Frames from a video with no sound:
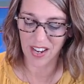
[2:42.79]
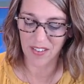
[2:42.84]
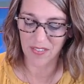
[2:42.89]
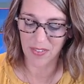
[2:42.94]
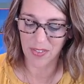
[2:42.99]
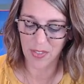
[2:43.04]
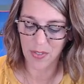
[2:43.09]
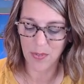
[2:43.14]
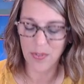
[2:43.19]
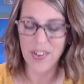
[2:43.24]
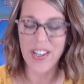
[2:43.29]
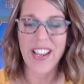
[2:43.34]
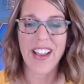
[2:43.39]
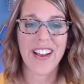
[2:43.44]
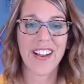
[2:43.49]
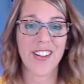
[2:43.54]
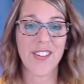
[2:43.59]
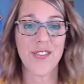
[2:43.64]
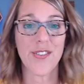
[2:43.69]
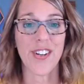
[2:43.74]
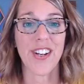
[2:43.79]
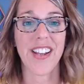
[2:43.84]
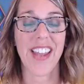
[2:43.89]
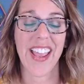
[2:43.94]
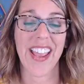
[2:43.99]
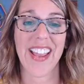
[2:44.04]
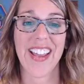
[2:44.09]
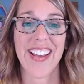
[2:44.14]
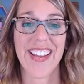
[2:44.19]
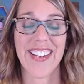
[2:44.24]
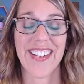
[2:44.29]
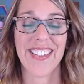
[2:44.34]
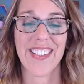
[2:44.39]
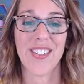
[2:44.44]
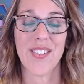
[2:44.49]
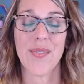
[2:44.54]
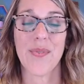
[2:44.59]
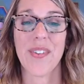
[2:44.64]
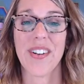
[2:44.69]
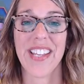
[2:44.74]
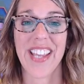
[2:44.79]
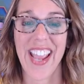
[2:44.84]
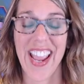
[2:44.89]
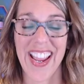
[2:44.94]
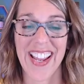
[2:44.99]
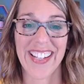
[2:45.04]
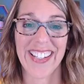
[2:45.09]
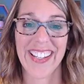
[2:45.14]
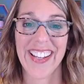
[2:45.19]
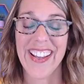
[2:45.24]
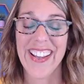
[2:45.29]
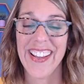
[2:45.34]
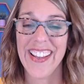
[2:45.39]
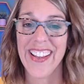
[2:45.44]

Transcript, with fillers: of 328.